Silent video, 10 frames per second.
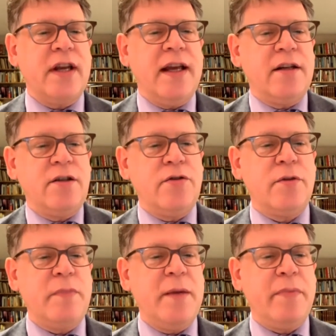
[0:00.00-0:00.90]
and to the
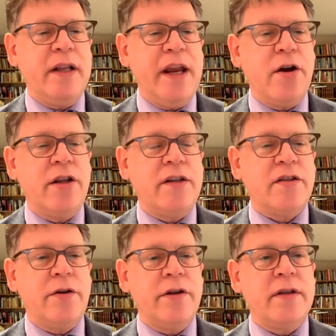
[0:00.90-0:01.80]
people here on this
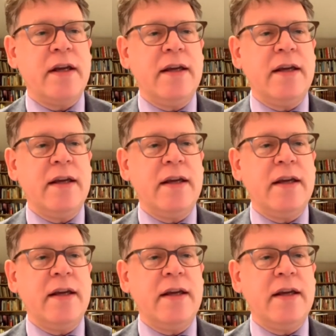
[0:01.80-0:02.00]
earth